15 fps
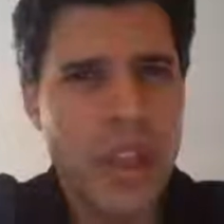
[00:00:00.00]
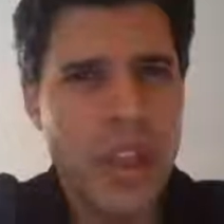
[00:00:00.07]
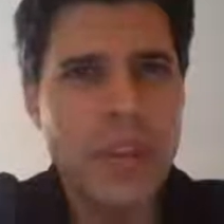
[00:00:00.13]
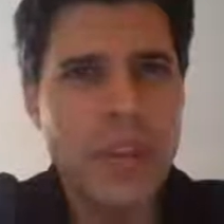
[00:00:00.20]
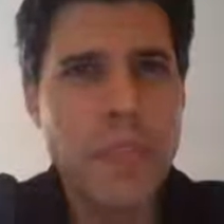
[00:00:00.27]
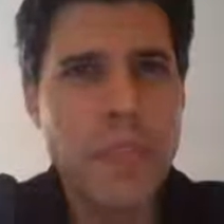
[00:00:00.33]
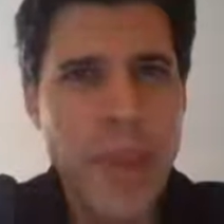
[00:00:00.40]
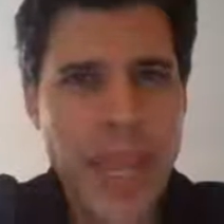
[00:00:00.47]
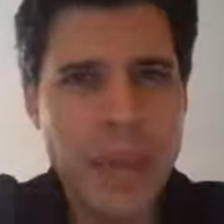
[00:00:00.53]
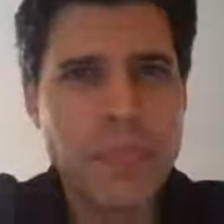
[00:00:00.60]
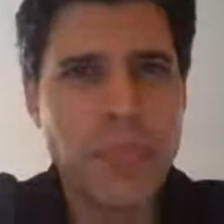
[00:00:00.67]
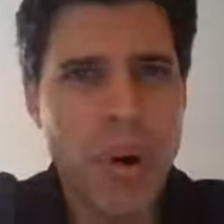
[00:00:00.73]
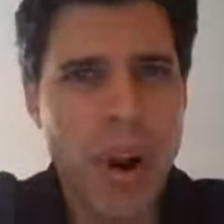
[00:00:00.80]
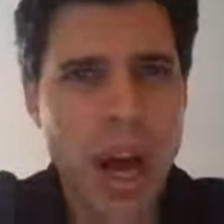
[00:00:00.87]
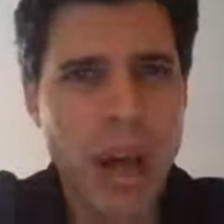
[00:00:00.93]
The big
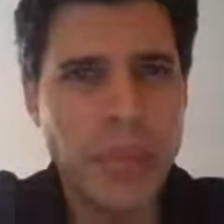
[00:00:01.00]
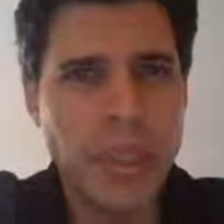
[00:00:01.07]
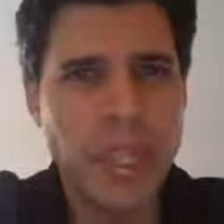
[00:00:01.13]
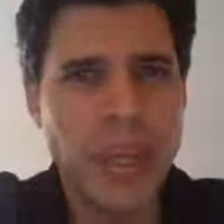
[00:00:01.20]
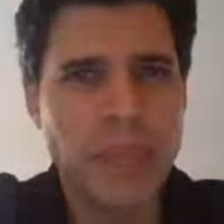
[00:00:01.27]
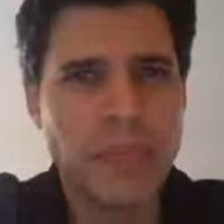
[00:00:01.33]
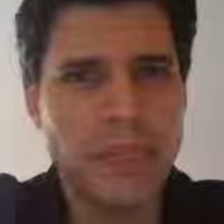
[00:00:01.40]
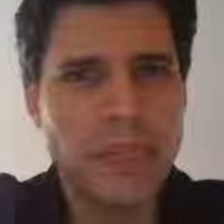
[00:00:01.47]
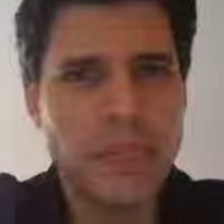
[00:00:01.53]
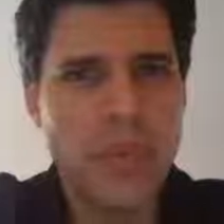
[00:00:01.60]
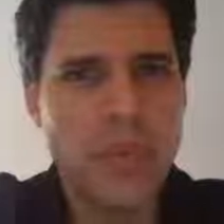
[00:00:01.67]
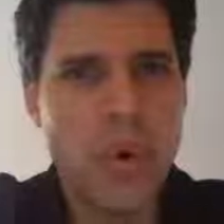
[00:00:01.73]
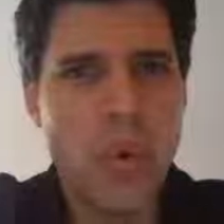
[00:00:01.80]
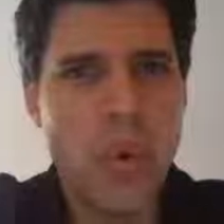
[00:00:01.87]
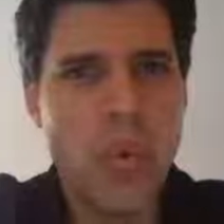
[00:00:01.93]
problem
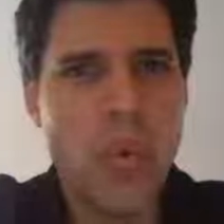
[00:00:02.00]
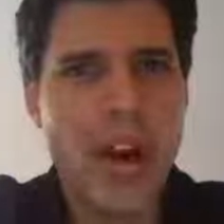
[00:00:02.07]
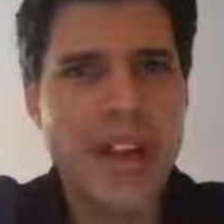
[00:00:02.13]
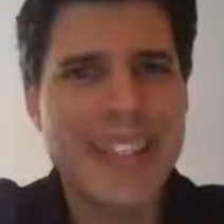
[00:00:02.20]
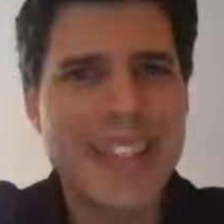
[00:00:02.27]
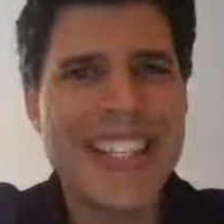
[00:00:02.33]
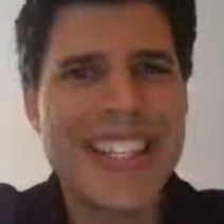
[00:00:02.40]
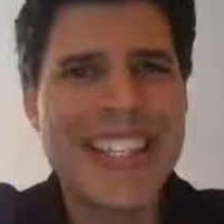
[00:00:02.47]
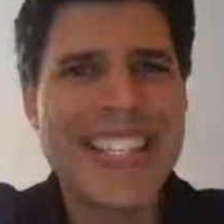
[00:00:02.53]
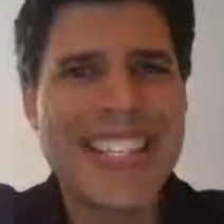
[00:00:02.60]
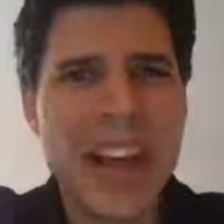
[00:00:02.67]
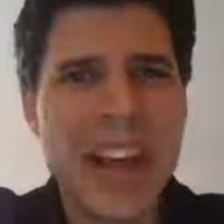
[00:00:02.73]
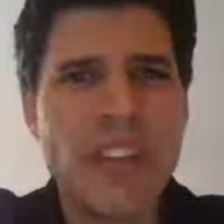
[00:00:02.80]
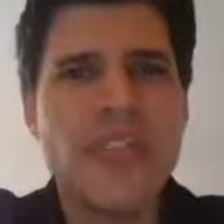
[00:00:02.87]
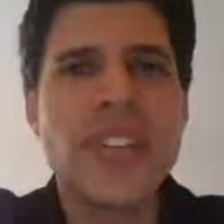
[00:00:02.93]
was the
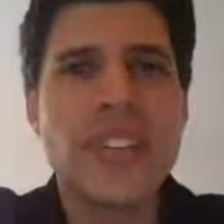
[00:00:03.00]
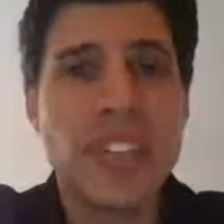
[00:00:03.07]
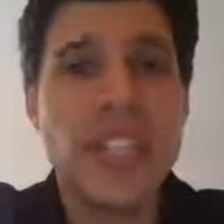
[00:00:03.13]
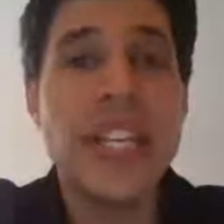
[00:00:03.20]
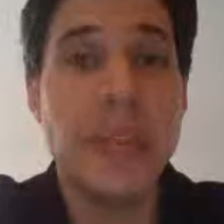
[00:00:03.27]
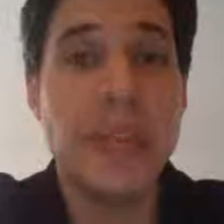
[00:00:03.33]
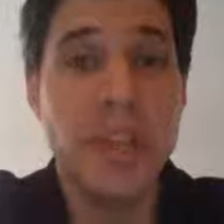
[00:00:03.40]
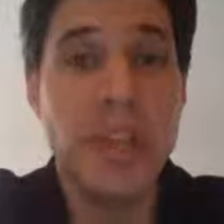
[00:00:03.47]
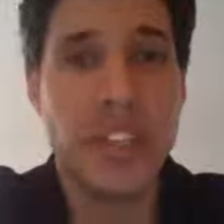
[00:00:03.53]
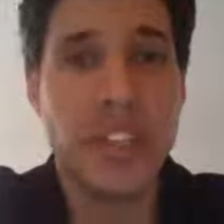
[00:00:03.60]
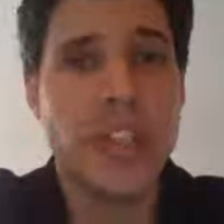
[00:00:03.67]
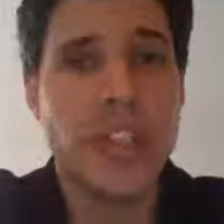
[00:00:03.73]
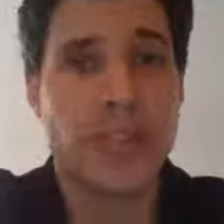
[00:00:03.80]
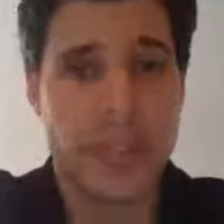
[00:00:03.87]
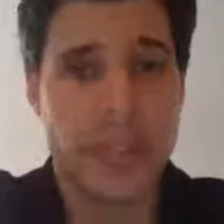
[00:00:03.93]
self-esteem
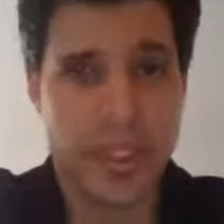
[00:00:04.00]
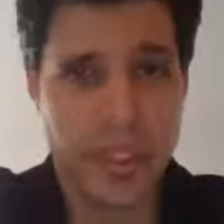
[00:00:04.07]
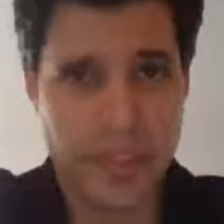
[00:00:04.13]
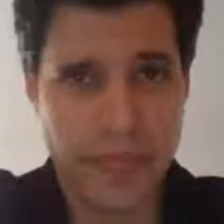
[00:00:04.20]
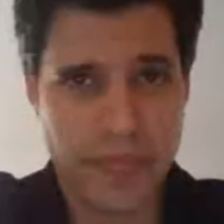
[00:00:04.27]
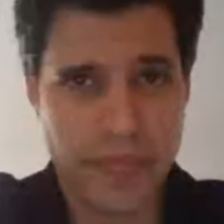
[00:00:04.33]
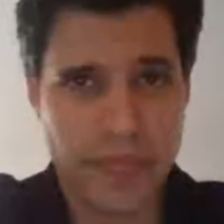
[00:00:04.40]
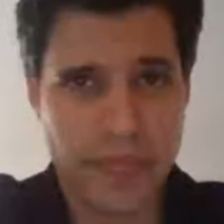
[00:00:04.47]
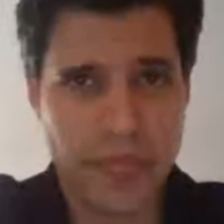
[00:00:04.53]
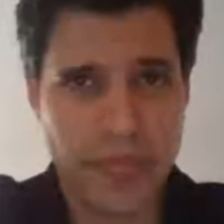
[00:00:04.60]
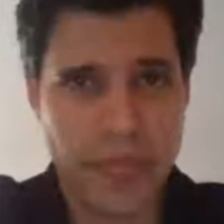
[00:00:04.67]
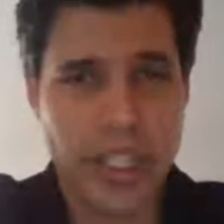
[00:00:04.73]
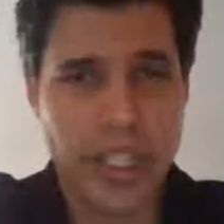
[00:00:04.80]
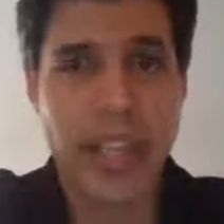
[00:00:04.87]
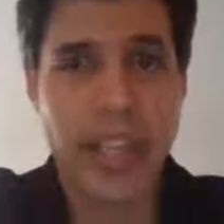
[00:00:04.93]
issues.
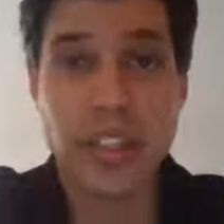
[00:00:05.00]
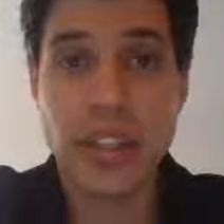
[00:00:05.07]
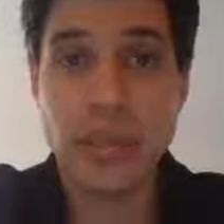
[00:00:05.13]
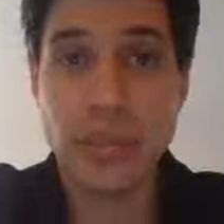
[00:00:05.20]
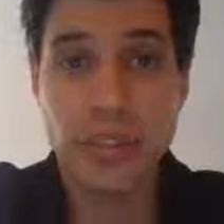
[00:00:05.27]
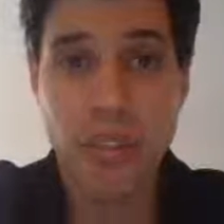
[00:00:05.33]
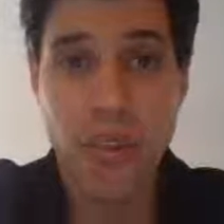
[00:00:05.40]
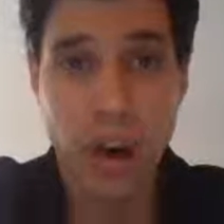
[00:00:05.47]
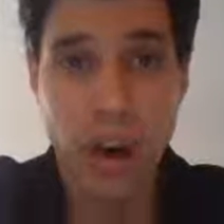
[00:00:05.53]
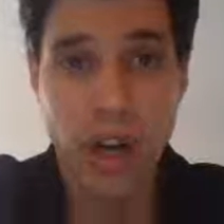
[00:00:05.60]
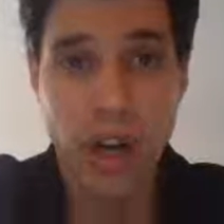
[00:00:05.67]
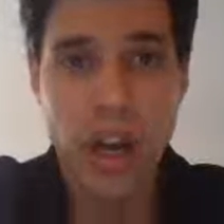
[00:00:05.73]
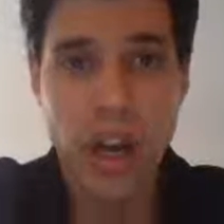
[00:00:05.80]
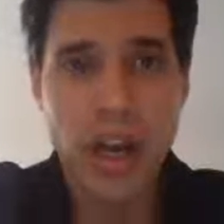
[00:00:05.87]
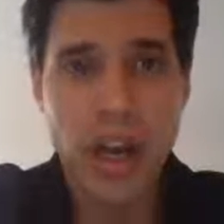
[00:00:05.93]
Like I said
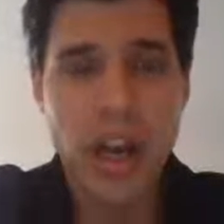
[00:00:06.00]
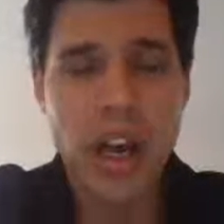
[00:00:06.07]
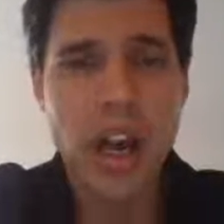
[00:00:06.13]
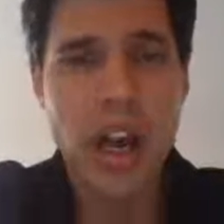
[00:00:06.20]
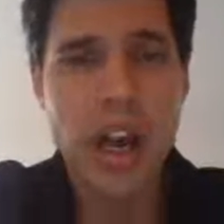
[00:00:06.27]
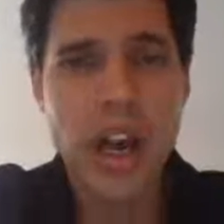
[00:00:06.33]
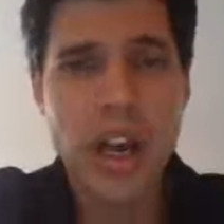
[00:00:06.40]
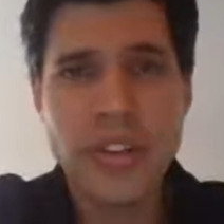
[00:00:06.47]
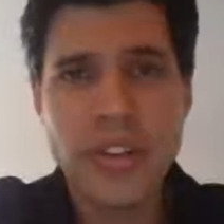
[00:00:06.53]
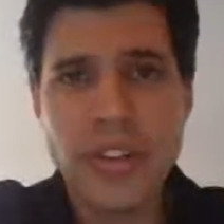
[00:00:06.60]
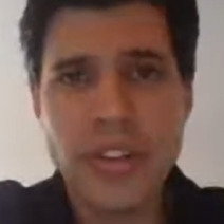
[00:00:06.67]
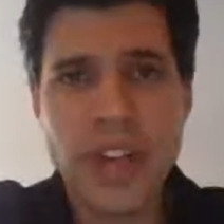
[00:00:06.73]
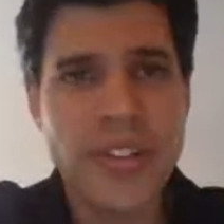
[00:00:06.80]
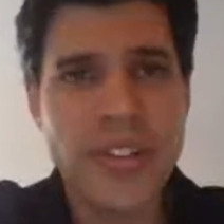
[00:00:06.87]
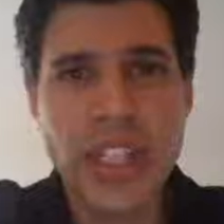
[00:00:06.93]
before, your
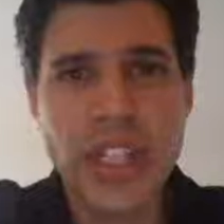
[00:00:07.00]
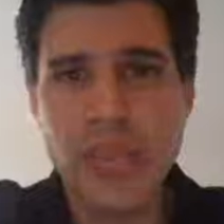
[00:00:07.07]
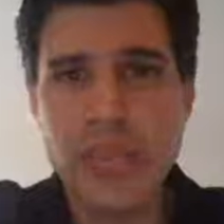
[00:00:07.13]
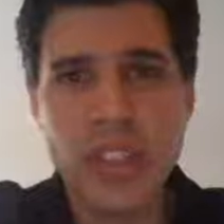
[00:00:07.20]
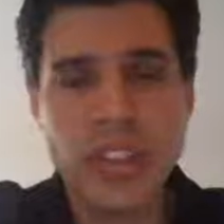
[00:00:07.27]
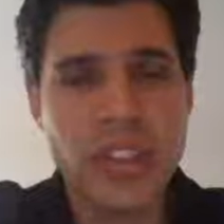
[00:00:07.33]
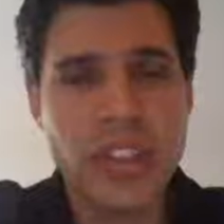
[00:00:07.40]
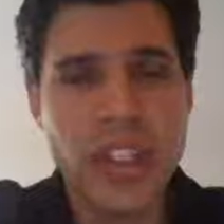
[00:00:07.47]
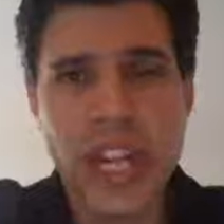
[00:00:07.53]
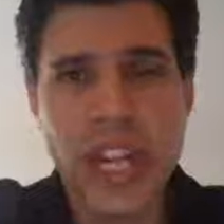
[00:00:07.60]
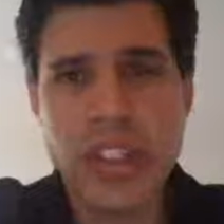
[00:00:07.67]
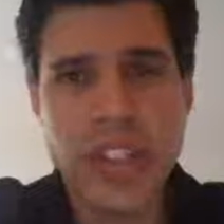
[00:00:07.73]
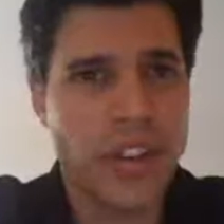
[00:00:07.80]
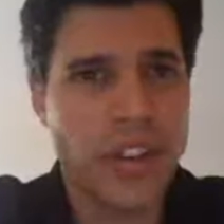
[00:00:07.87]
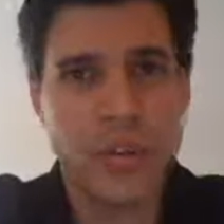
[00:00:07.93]
self-esteem is only
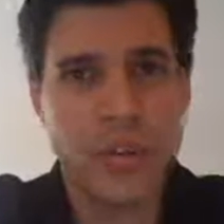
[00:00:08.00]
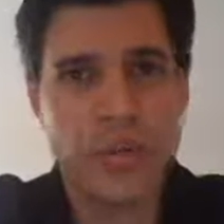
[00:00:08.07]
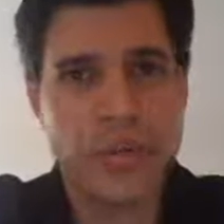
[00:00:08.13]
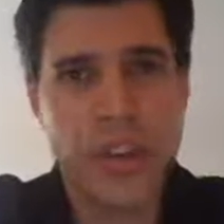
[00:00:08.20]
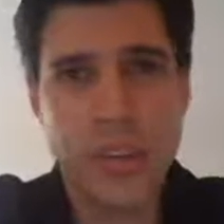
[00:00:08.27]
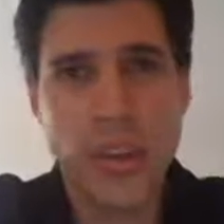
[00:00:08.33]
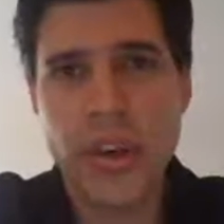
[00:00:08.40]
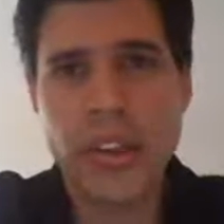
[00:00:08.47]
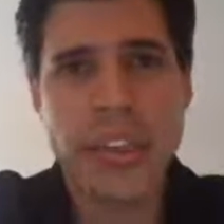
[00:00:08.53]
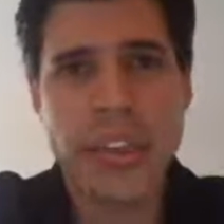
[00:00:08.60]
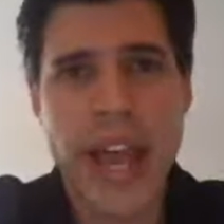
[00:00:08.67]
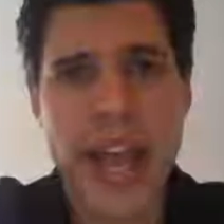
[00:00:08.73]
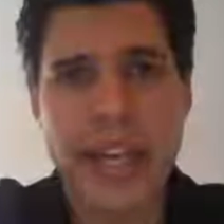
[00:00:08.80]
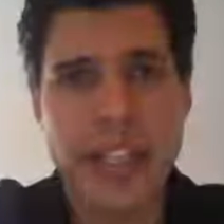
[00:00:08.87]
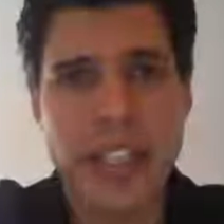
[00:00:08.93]
judged either through sports
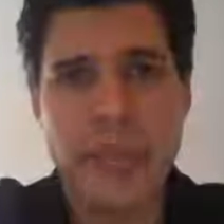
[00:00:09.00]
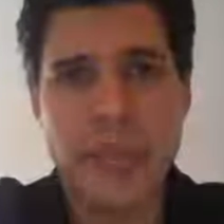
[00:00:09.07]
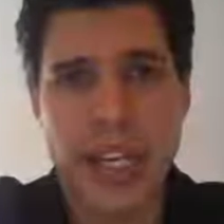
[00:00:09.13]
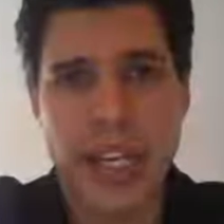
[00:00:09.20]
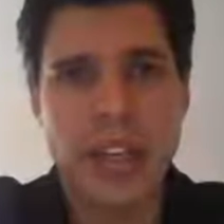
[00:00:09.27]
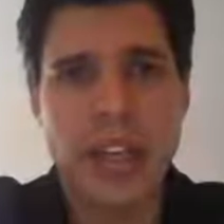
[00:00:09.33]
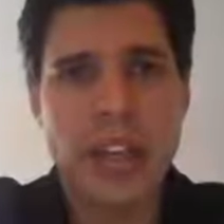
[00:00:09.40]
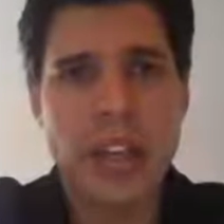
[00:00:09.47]
or academia.